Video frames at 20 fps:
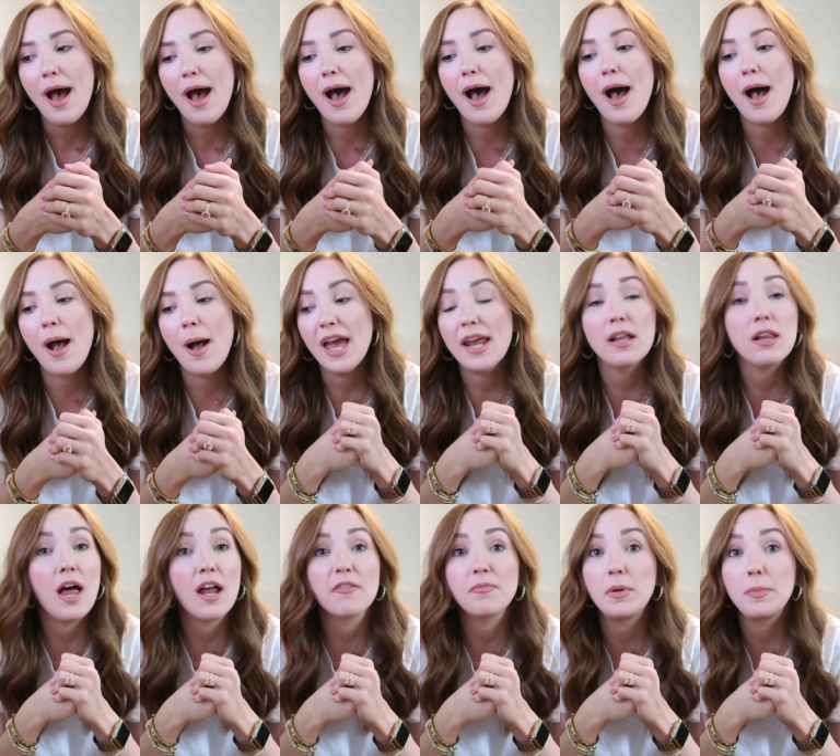Um, and a
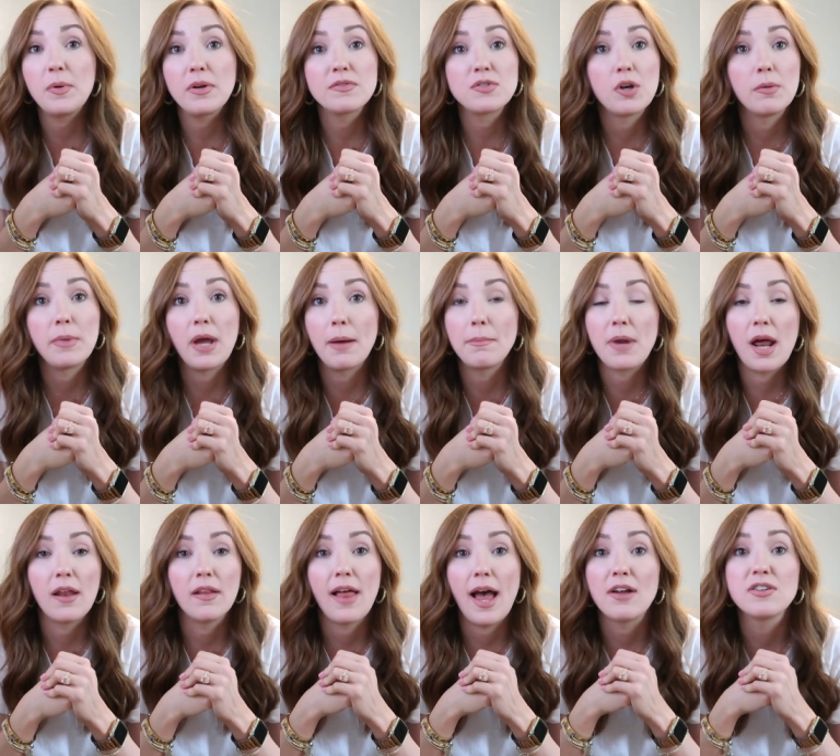lot of people have told me I'm
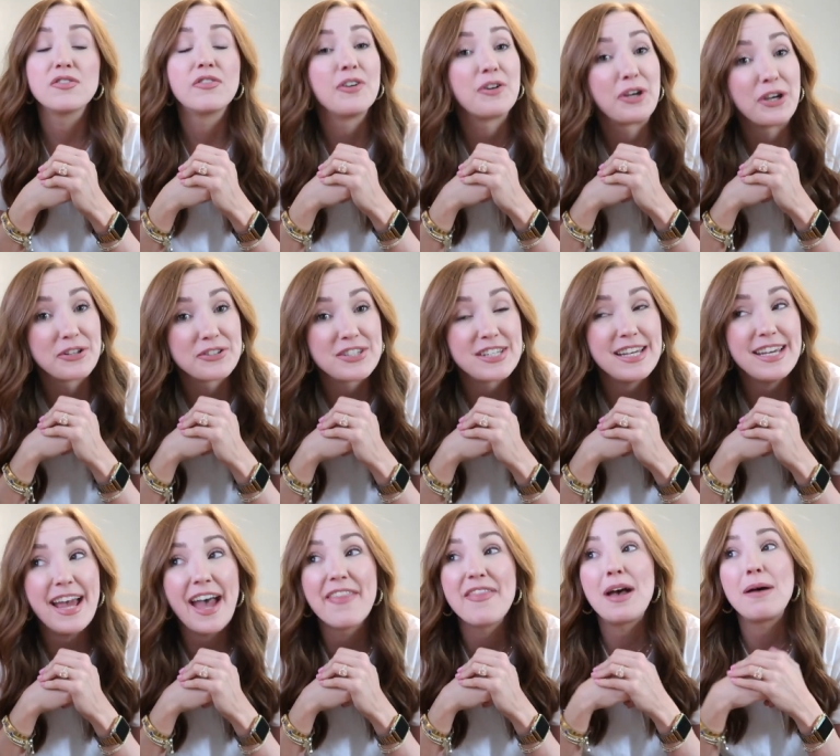not allowed to feel
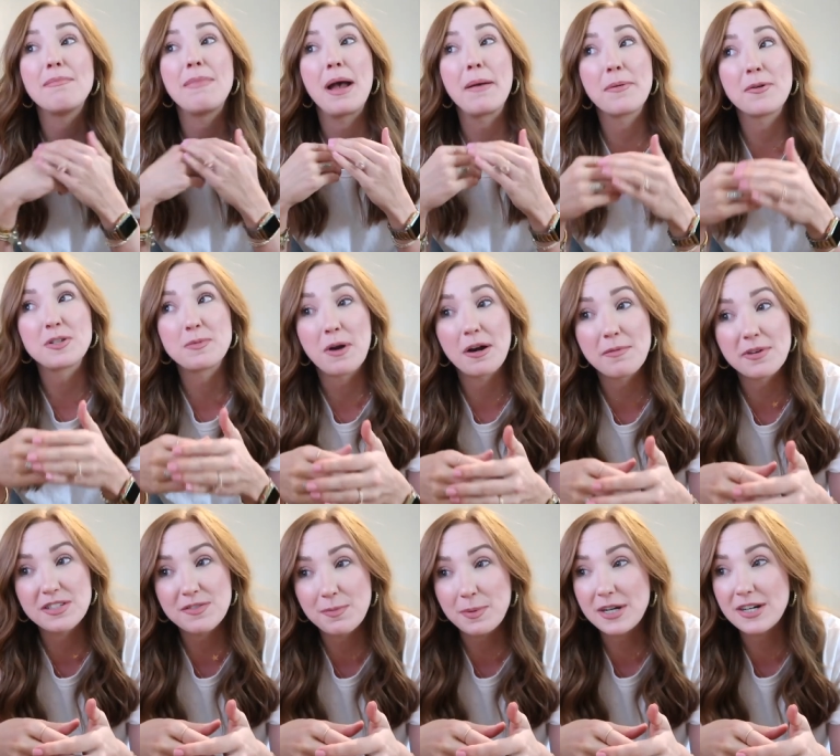guilty and that my postpartum
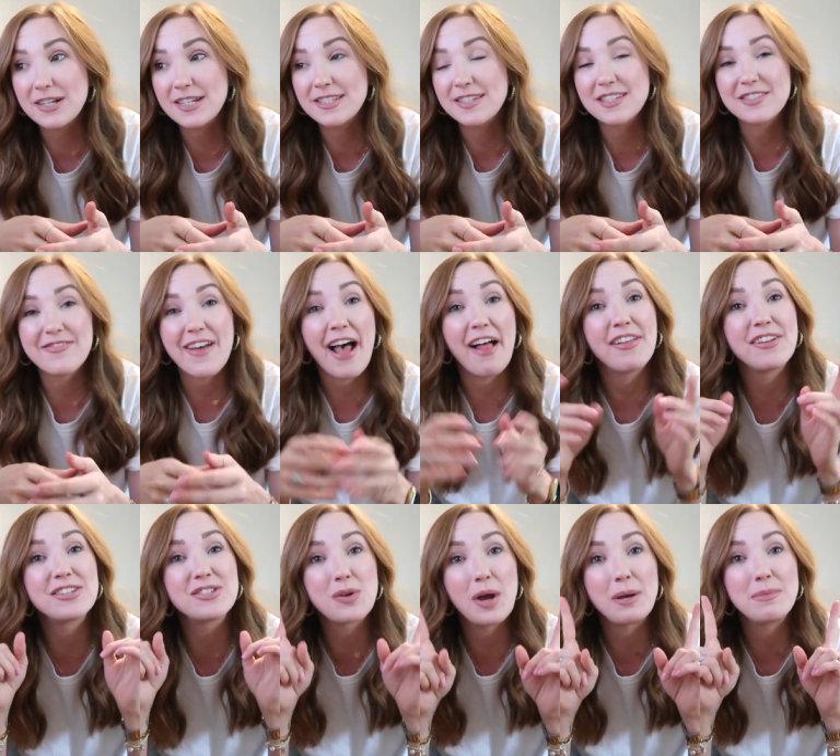experience is
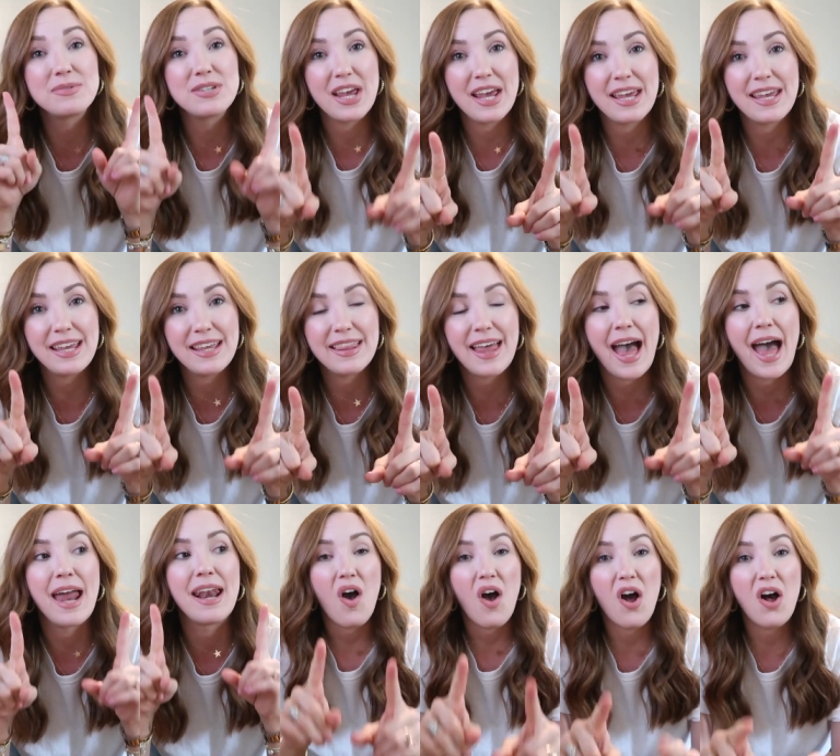valid, so I'm taking
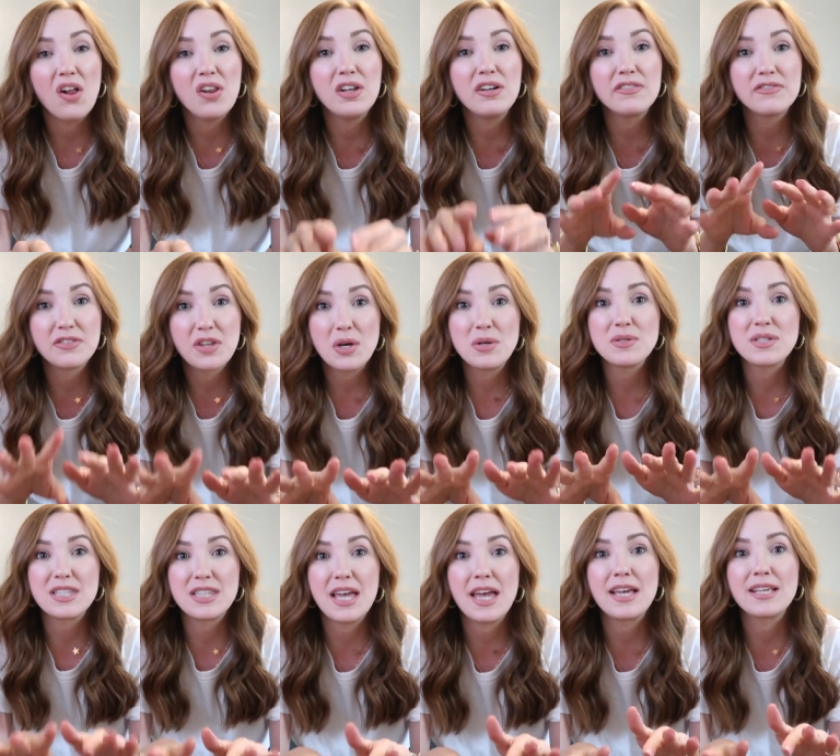that. All of
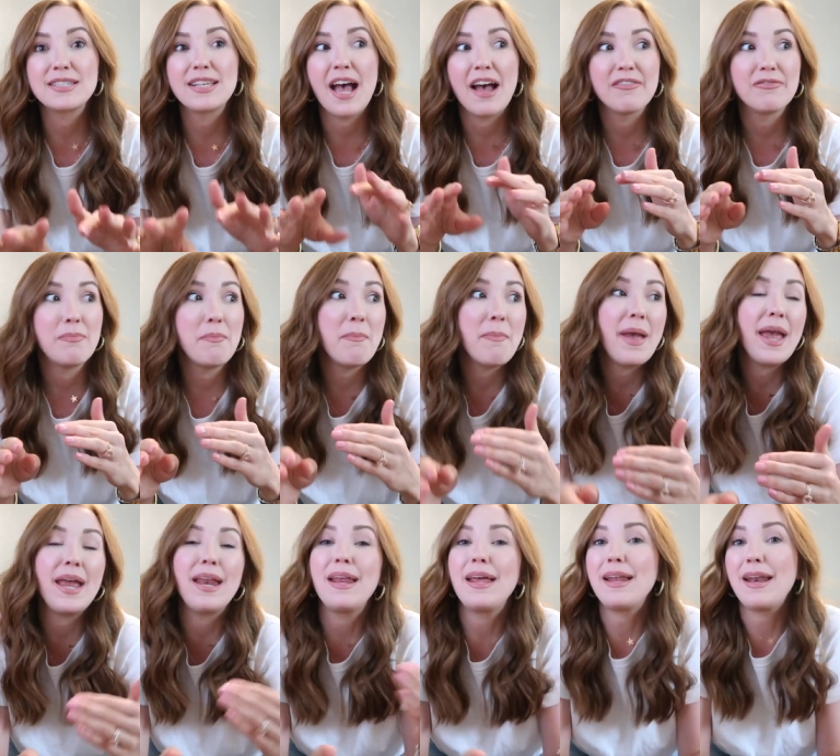those things have
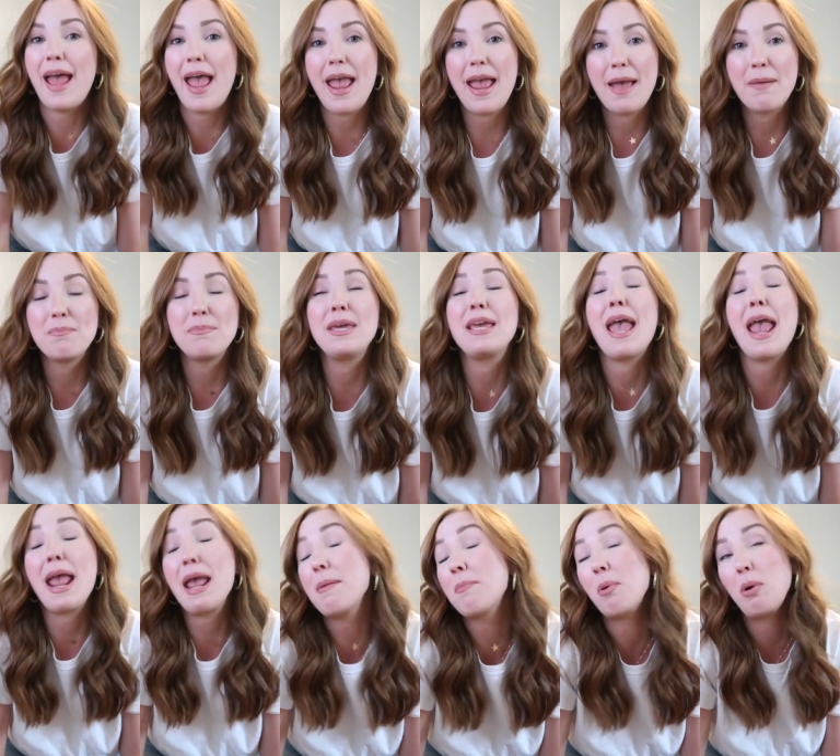made it me
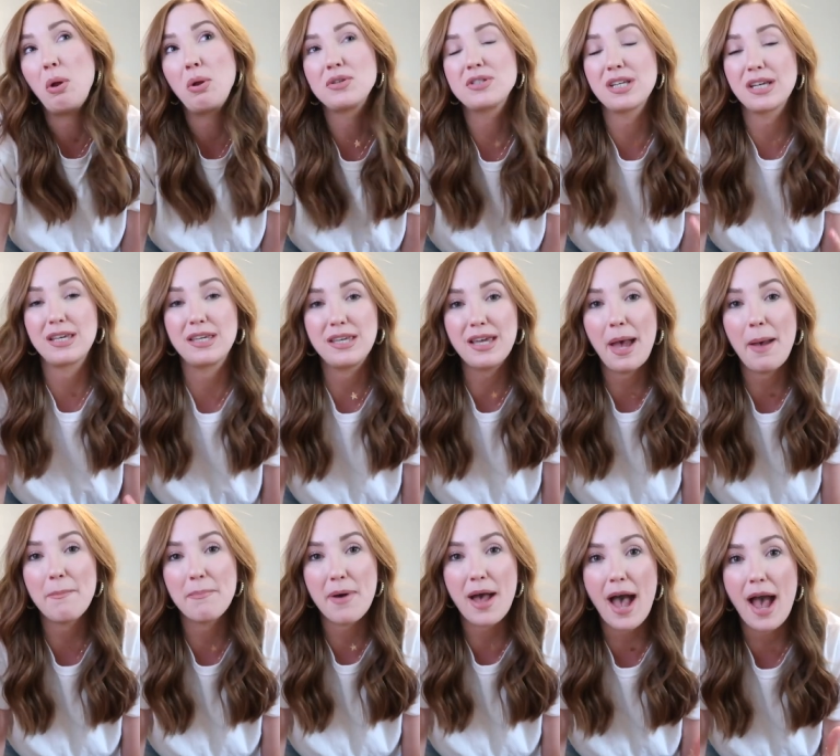able to
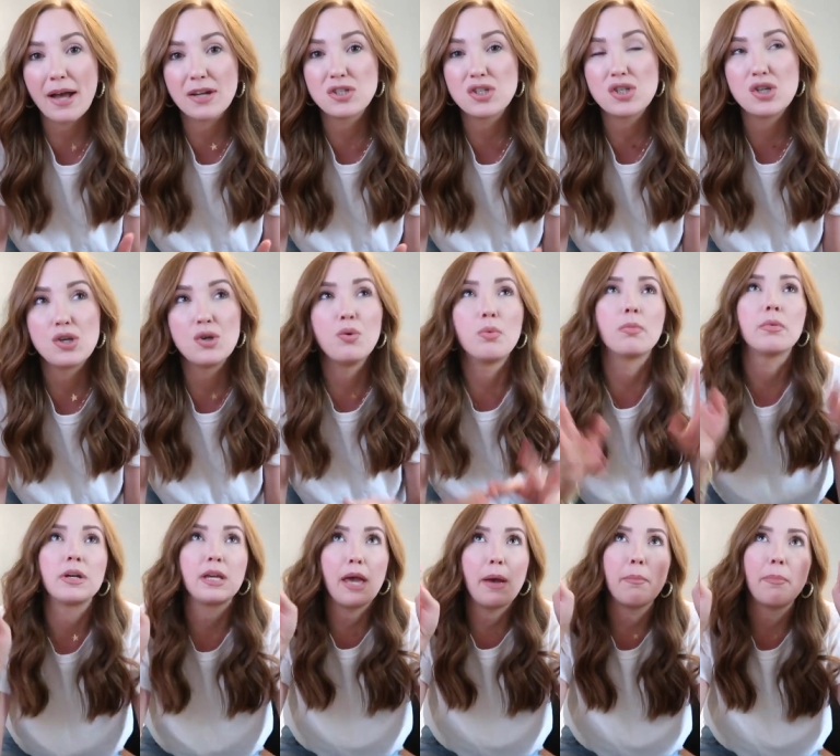get back to,
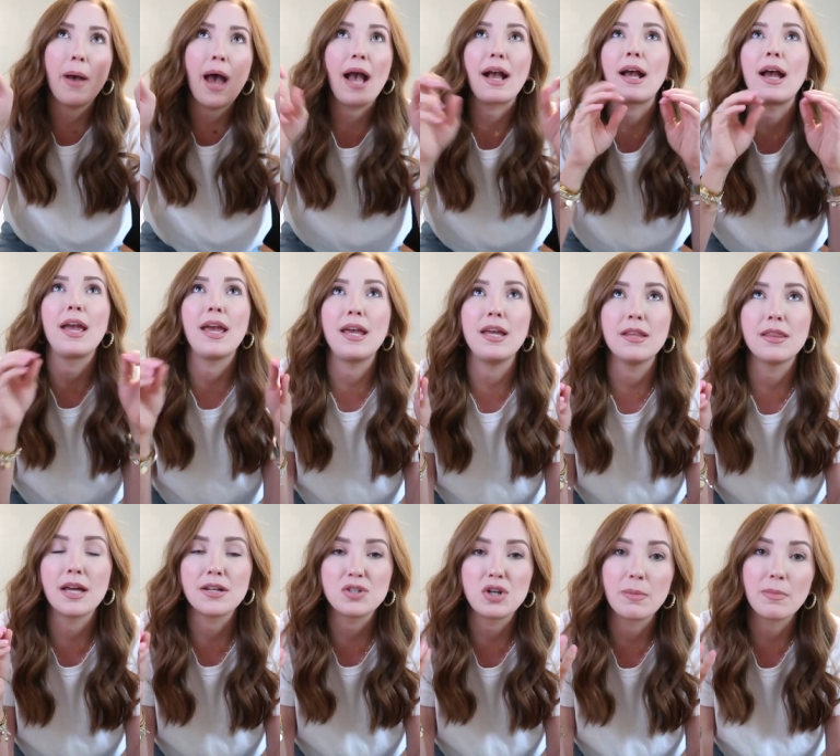get back, I hate
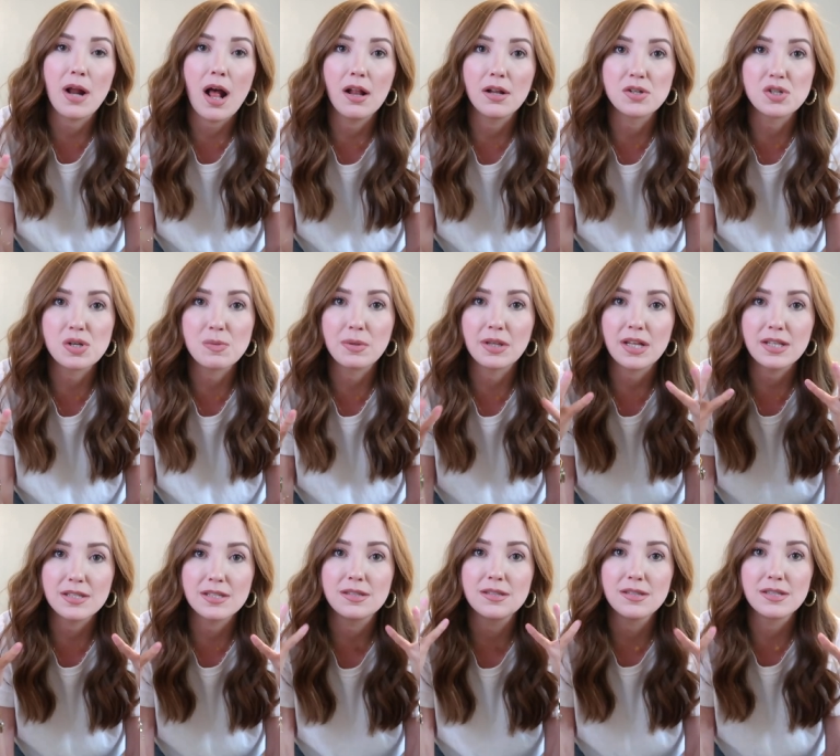that terminology, but
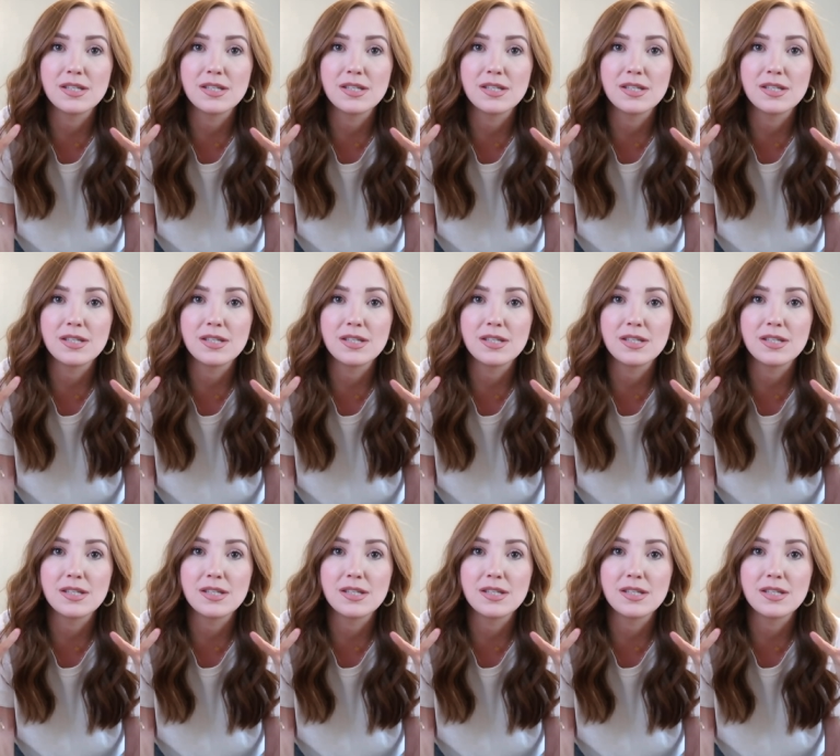that's